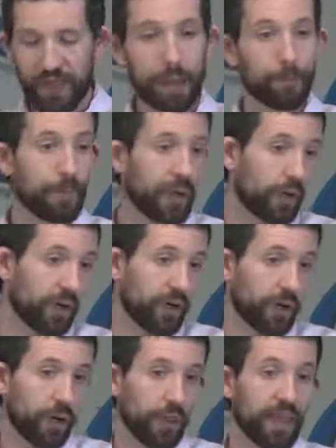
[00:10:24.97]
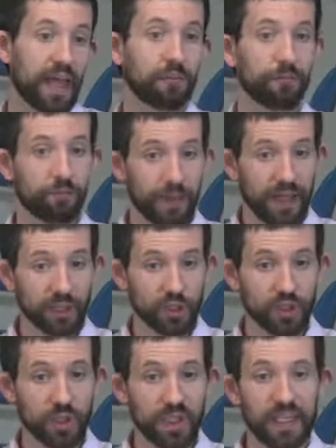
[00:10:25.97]
that barrier, that
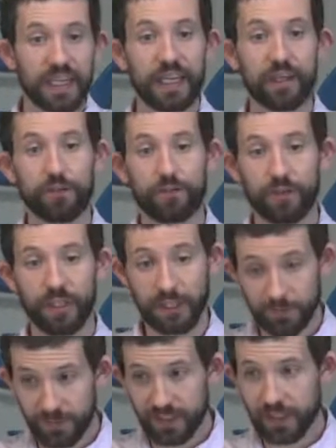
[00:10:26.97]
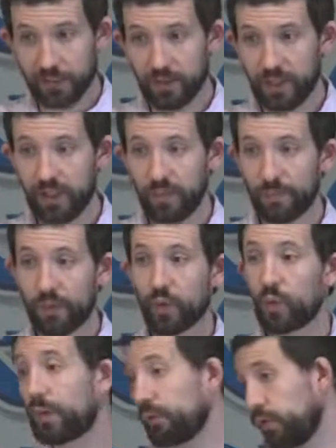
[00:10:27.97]
flesh, is physically
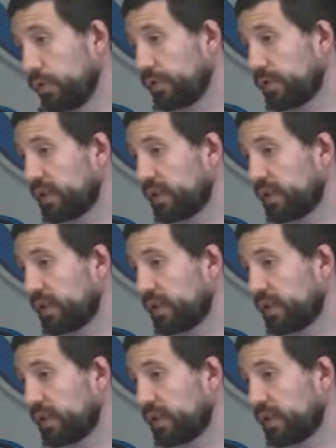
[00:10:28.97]
removed.